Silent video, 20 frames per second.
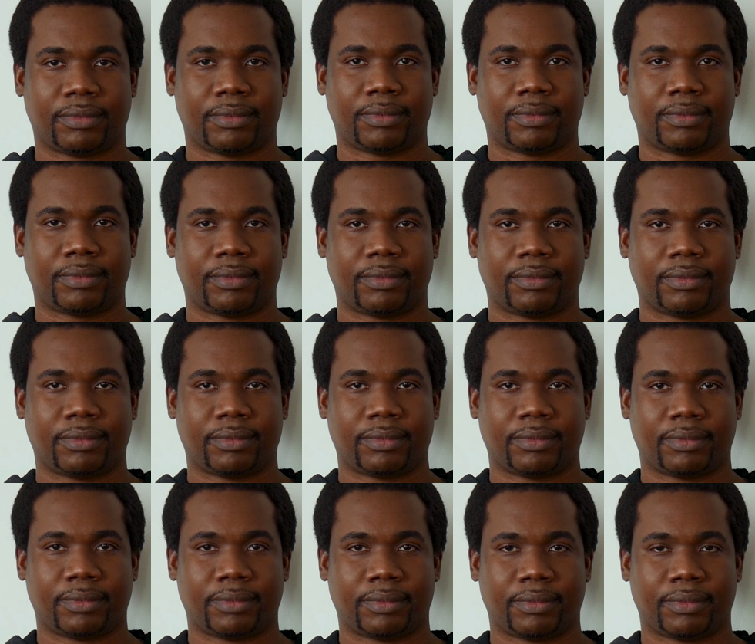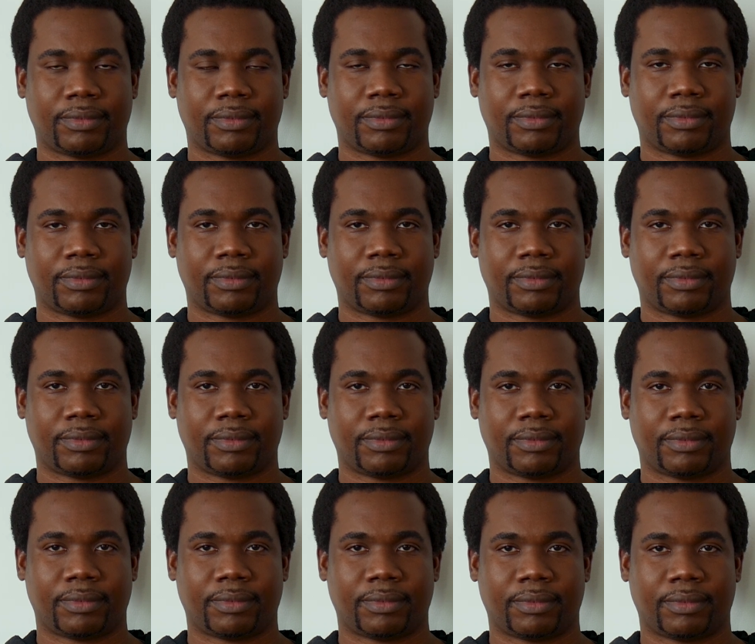
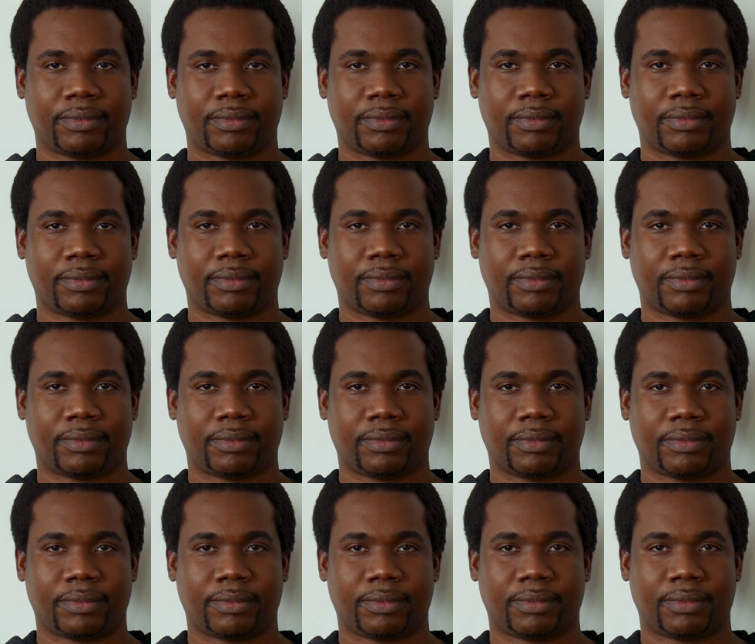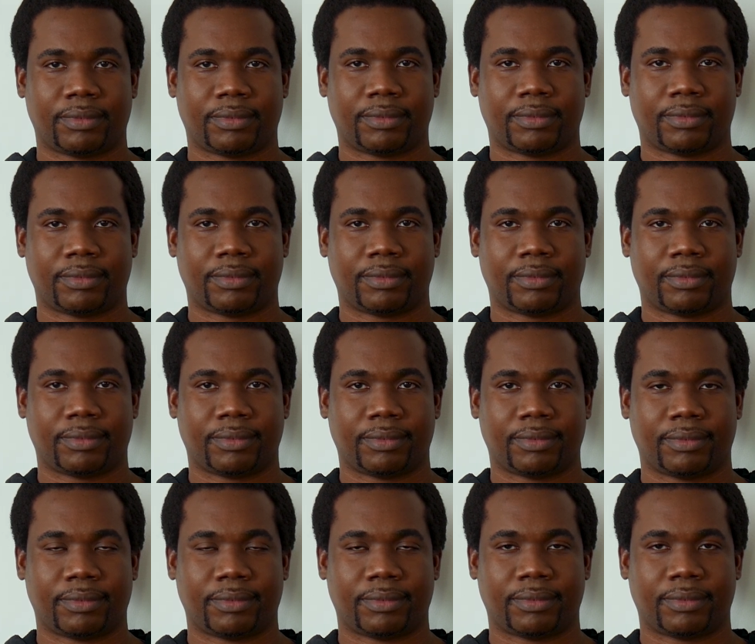
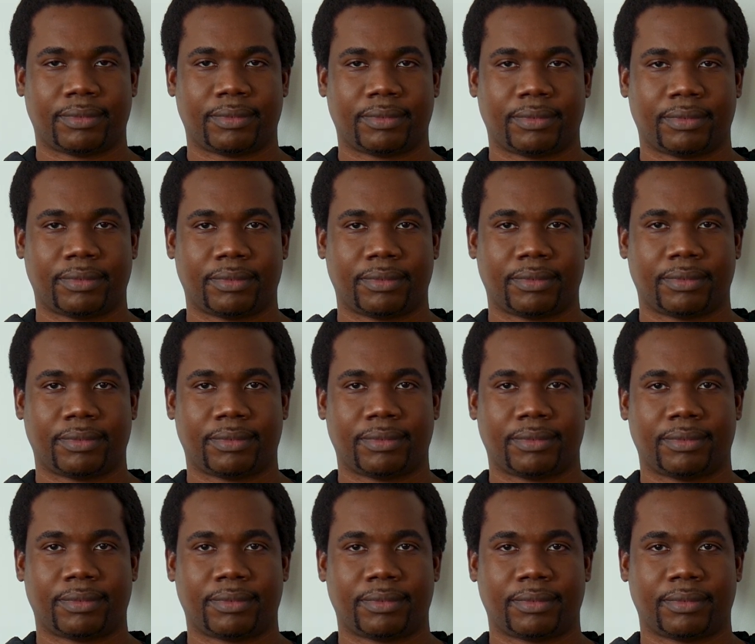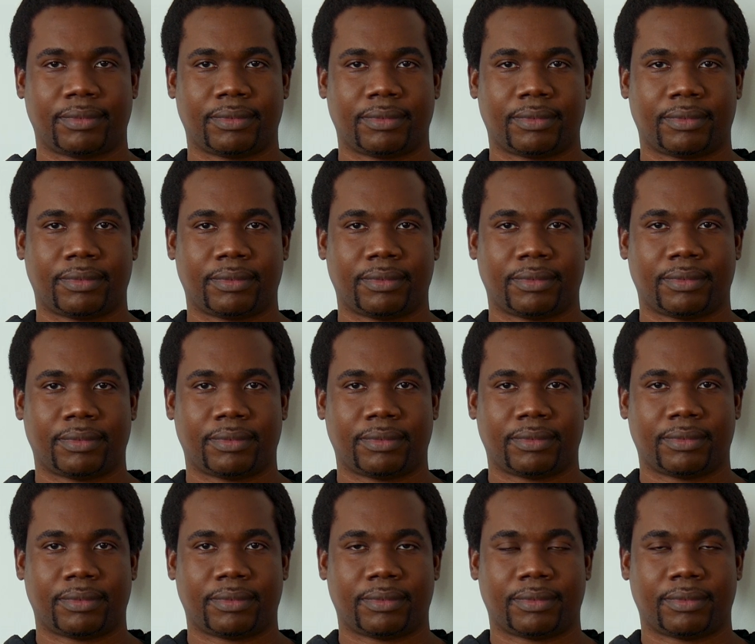
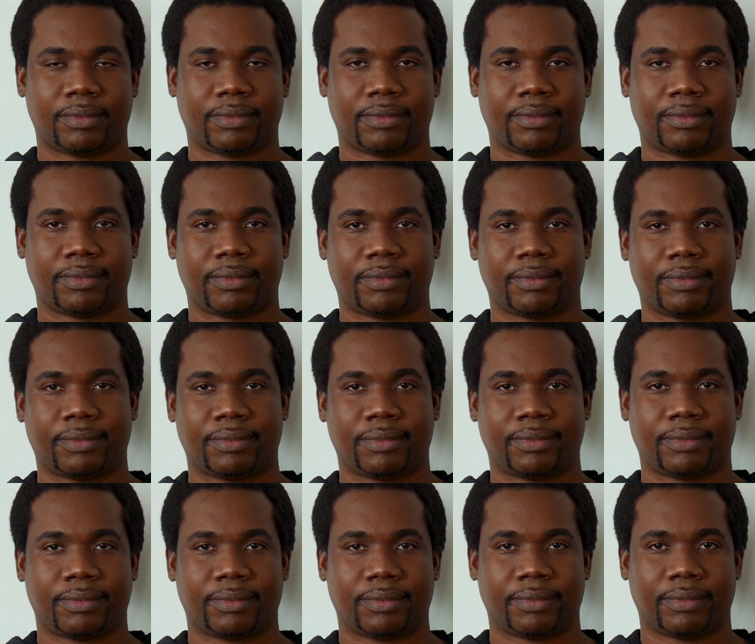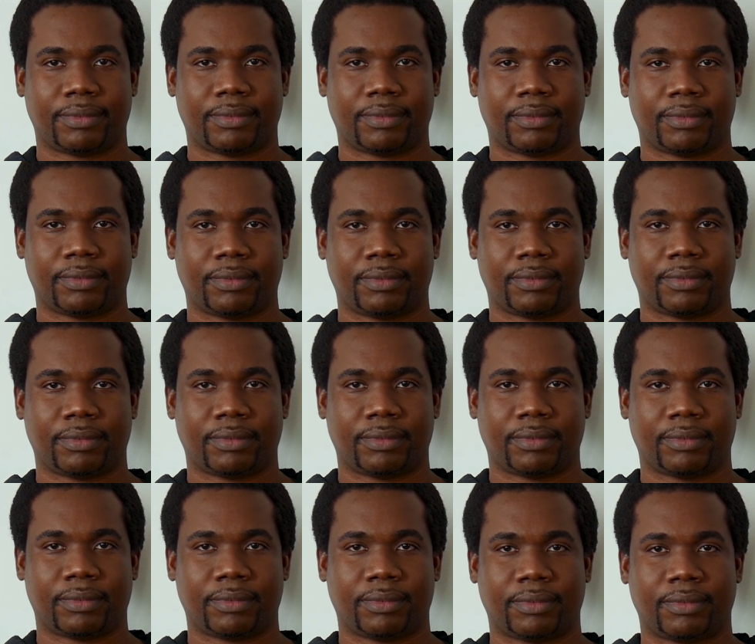[no speech]